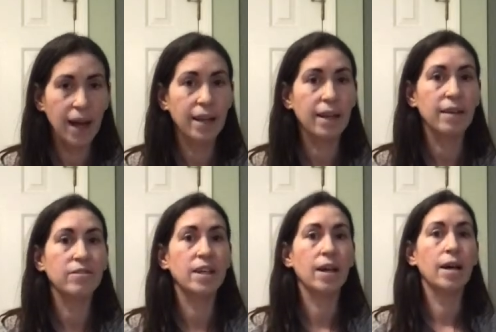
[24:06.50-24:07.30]

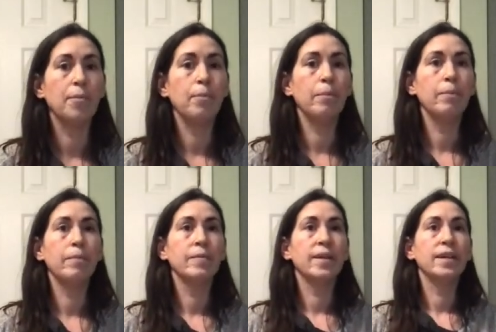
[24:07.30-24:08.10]
Lifting up
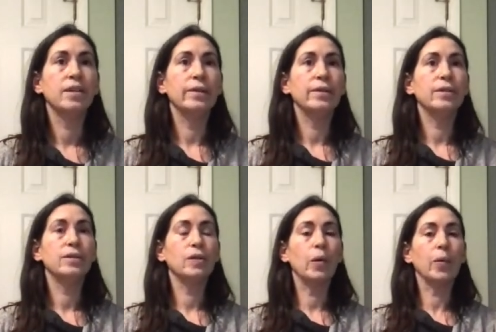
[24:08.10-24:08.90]
so
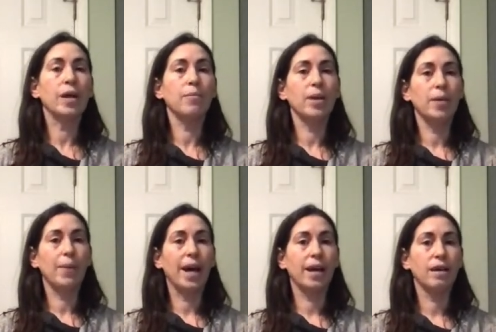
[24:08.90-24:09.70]
that we can be
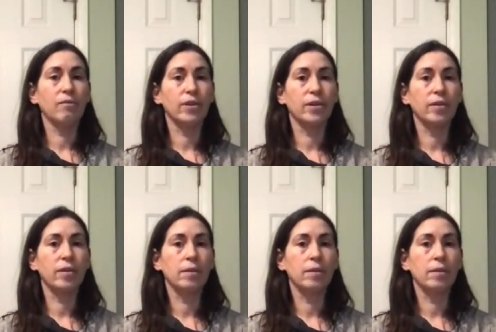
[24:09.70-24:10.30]
back at vertical.